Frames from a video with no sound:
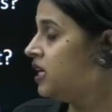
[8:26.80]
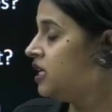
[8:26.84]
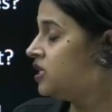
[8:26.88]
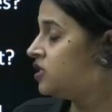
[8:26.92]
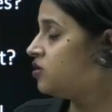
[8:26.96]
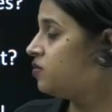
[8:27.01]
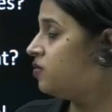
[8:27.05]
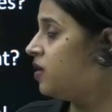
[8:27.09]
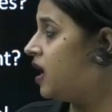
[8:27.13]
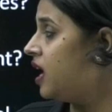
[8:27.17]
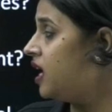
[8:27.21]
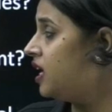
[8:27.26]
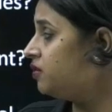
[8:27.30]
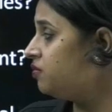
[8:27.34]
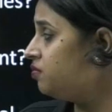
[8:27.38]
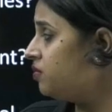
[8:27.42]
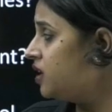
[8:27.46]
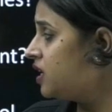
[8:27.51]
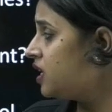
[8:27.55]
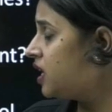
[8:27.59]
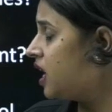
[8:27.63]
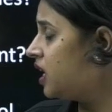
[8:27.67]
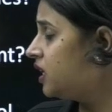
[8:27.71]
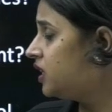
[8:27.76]
So
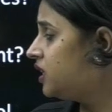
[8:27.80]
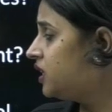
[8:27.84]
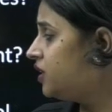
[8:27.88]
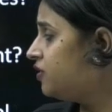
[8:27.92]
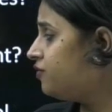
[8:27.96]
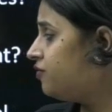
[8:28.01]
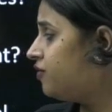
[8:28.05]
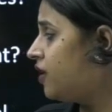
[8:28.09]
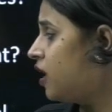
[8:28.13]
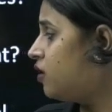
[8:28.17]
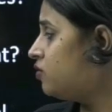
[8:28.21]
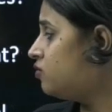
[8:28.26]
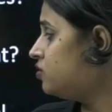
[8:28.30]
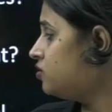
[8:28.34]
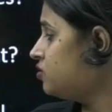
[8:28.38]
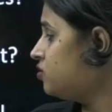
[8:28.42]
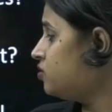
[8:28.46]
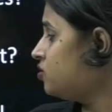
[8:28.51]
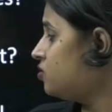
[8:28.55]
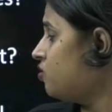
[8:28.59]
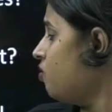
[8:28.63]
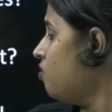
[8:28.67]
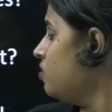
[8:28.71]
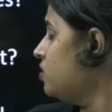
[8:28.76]
Mahatma Gandhi found in
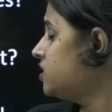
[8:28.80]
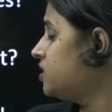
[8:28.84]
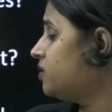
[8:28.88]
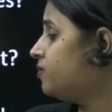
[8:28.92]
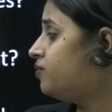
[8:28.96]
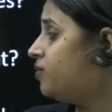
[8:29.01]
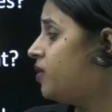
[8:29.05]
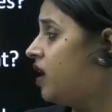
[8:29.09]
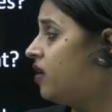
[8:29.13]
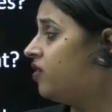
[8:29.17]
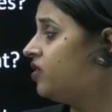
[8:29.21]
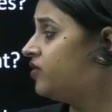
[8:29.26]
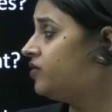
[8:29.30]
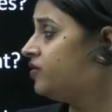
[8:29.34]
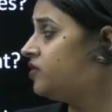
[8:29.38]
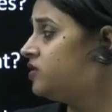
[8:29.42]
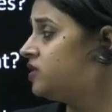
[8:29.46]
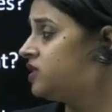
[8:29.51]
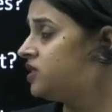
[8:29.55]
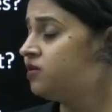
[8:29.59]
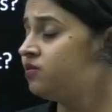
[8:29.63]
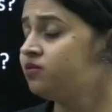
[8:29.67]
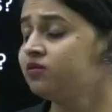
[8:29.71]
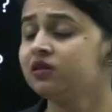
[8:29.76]
salt a
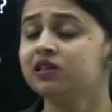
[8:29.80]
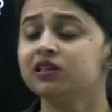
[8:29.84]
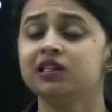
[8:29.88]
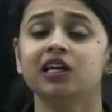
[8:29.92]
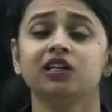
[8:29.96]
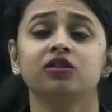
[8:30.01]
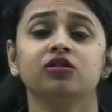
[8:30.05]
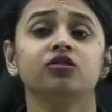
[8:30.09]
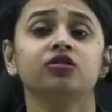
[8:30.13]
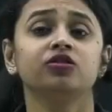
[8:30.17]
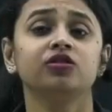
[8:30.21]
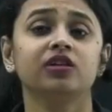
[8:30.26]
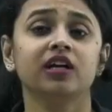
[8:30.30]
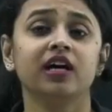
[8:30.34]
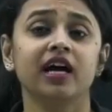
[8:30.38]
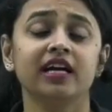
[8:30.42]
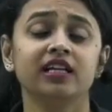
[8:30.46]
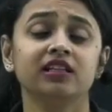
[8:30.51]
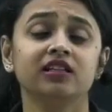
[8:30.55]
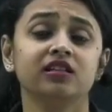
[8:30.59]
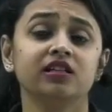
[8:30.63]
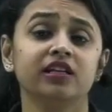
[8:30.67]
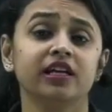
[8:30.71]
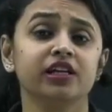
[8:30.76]
powerful symbol that could
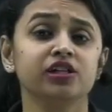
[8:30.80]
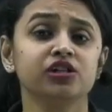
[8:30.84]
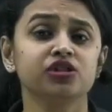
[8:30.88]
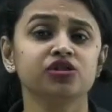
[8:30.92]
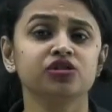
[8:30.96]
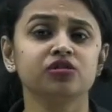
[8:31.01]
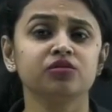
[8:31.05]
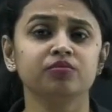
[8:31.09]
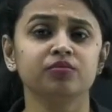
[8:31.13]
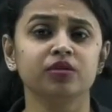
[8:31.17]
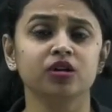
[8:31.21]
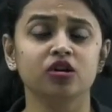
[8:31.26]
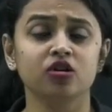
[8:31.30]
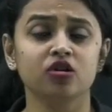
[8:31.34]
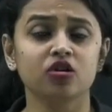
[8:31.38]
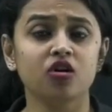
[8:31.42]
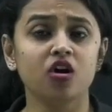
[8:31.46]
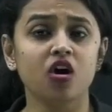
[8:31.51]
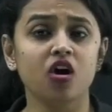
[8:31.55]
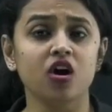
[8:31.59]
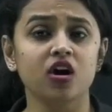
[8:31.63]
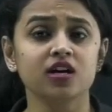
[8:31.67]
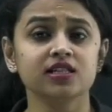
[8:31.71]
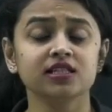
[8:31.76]
unite the nation
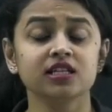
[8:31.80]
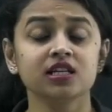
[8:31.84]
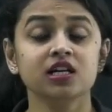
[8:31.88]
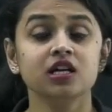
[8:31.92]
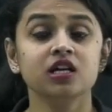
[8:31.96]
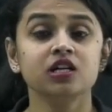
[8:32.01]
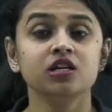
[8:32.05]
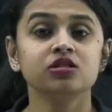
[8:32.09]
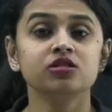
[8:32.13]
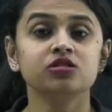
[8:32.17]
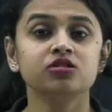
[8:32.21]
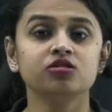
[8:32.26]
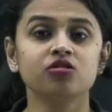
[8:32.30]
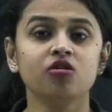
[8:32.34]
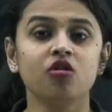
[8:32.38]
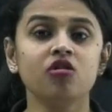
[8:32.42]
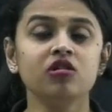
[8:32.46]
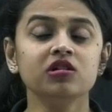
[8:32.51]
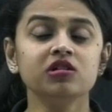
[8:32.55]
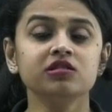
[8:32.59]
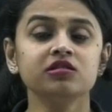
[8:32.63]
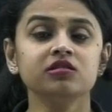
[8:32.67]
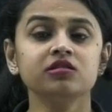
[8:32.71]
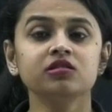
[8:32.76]
because
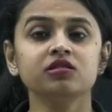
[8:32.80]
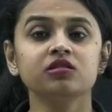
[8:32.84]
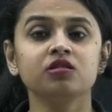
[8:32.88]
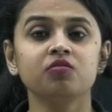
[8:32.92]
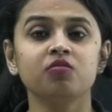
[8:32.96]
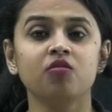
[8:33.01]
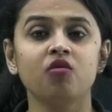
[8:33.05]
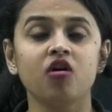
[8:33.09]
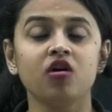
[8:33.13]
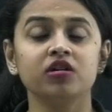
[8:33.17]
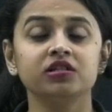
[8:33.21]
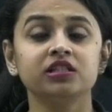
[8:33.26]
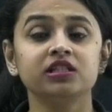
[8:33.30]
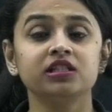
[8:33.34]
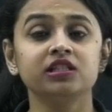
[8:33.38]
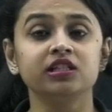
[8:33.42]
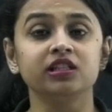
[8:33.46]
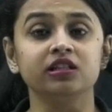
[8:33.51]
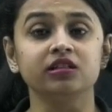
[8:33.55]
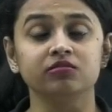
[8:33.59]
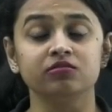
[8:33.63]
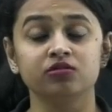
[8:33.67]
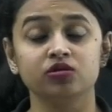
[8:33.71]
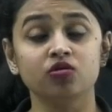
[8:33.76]
salt is a
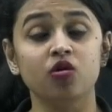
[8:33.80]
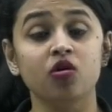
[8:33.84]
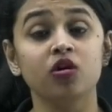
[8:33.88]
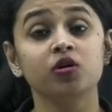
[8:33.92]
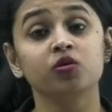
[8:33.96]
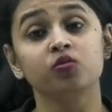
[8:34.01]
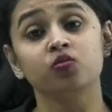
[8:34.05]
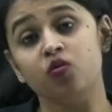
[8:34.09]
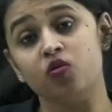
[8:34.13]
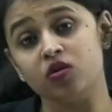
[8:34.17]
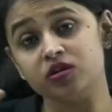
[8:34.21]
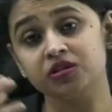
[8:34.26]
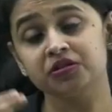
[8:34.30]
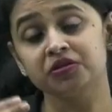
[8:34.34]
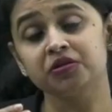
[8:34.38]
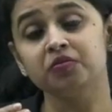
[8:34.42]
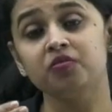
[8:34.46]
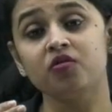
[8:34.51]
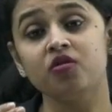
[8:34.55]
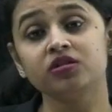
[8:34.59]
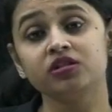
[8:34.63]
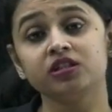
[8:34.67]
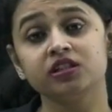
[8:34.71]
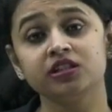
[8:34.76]
commodity. Salt was a
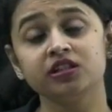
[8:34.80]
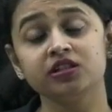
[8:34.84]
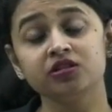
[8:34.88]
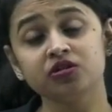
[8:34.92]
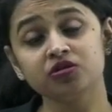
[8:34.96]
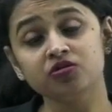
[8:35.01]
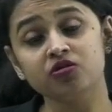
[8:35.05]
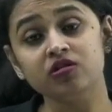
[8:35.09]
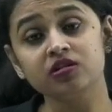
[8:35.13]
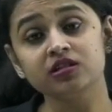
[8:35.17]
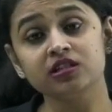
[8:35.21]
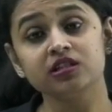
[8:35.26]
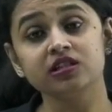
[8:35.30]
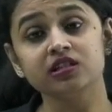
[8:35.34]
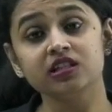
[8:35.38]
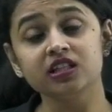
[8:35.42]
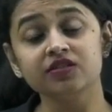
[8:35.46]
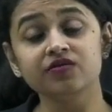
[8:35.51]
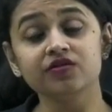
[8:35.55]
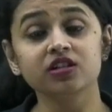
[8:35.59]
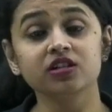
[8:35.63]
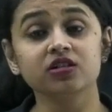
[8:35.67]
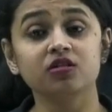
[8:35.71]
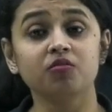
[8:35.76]
commodity, and salt is
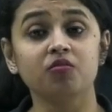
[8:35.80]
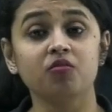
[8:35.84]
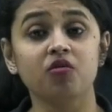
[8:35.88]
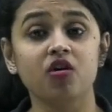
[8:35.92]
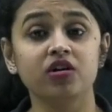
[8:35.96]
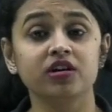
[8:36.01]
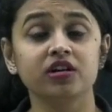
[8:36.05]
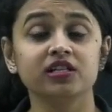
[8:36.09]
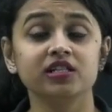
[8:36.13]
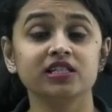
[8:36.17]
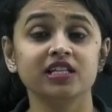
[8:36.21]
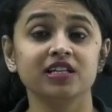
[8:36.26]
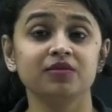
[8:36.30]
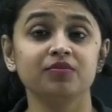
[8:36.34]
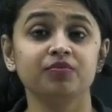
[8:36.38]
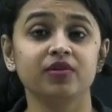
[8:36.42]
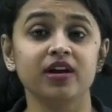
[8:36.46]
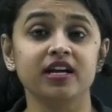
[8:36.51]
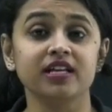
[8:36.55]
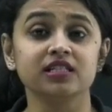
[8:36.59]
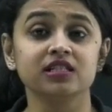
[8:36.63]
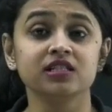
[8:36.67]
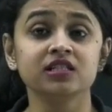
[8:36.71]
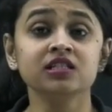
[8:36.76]
even a commodity at
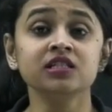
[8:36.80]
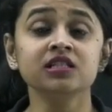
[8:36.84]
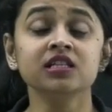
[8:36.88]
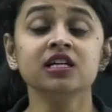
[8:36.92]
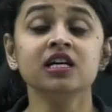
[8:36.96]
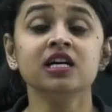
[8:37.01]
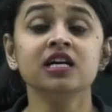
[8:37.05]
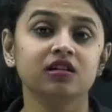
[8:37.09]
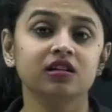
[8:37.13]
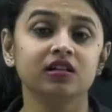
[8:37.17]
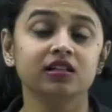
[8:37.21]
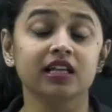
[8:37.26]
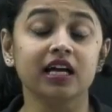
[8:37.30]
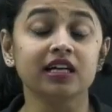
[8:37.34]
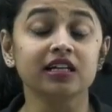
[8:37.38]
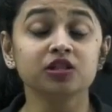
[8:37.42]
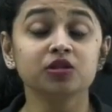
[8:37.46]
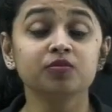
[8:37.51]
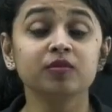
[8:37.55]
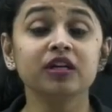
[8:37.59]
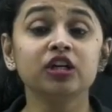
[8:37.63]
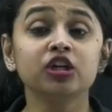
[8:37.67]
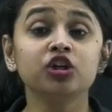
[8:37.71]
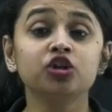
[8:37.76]
present that
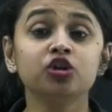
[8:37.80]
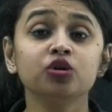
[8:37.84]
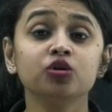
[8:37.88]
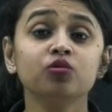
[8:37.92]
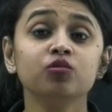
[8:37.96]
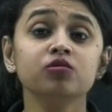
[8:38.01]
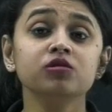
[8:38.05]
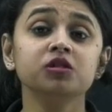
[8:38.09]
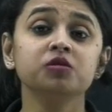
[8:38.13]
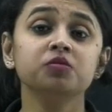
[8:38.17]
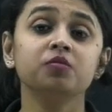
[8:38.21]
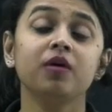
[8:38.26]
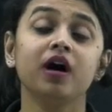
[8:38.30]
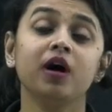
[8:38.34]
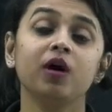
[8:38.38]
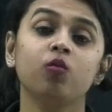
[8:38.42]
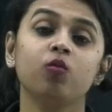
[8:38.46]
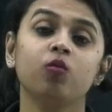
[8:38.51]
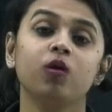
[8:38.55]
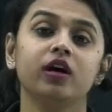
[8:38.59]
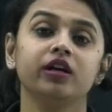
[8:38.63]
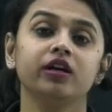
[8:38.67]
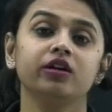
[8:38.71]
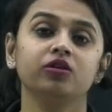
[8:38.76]
is being used by
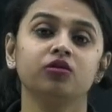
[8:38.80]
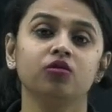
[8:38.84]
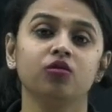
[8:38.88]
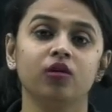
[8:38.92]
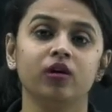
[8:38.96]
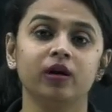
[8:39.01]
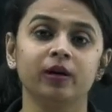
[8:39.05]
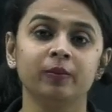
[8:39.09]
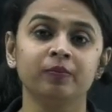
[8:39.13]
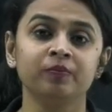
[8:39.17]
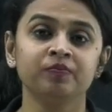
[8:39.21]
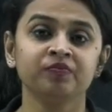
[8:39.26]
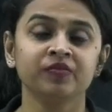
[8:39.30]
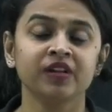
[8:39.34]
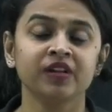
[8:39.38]
one and all.